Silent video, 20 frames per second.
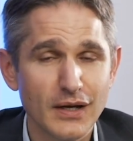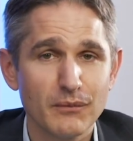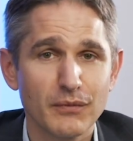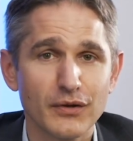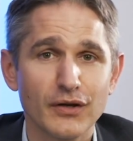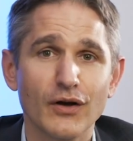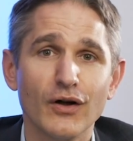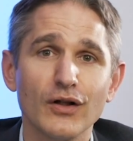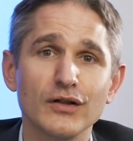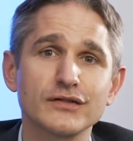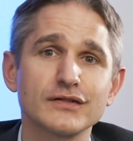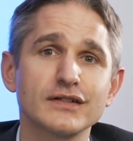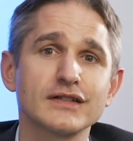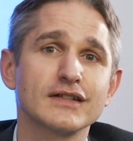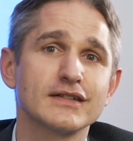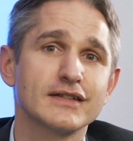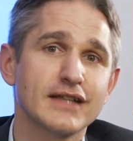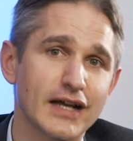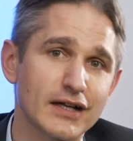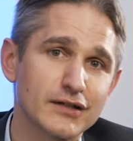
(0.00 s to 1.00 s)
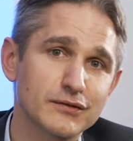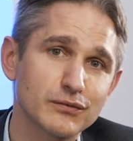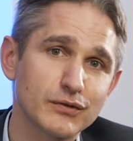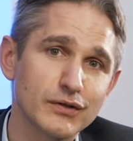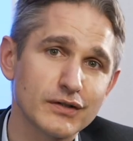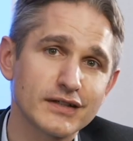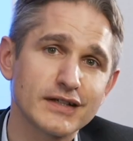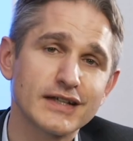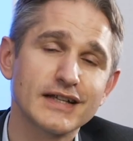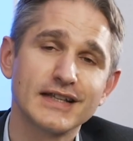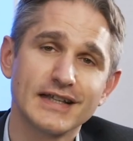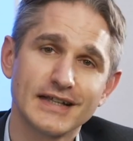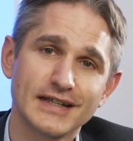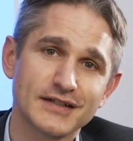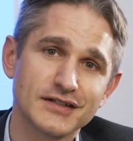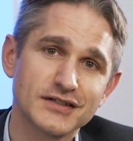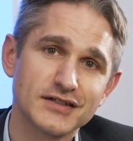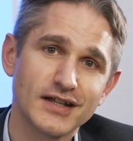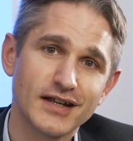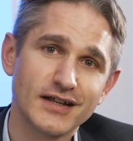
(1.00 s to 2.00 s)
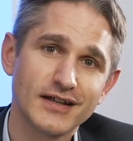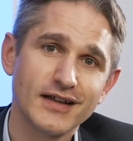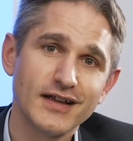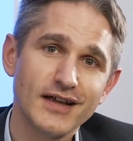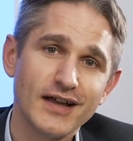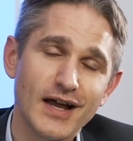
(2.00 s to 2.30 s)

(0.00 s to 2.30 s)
but also in the tax world in Liechtenstein.